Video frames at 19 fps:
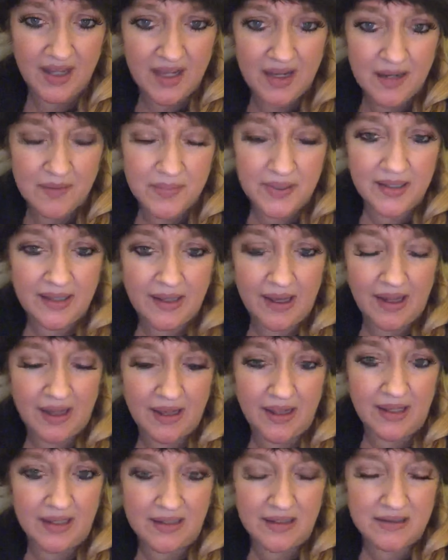But yeah,
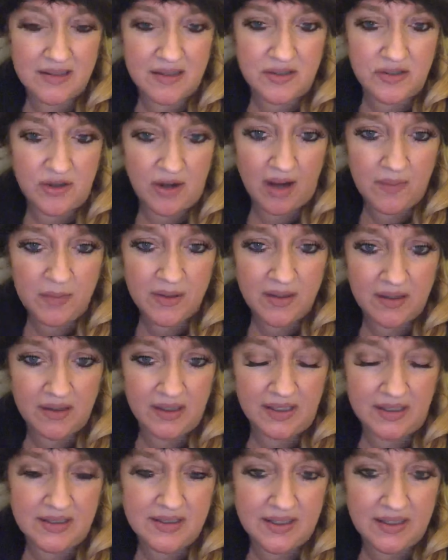like, the trauma,
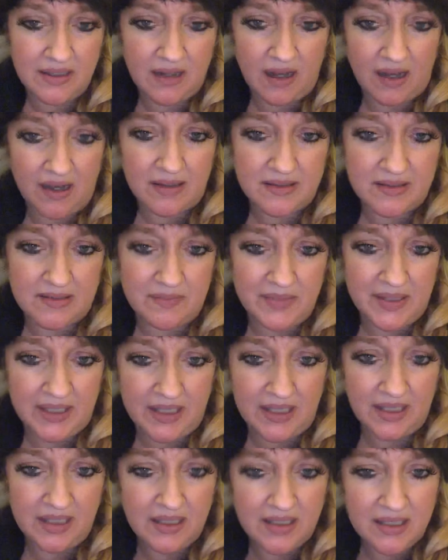it did cause me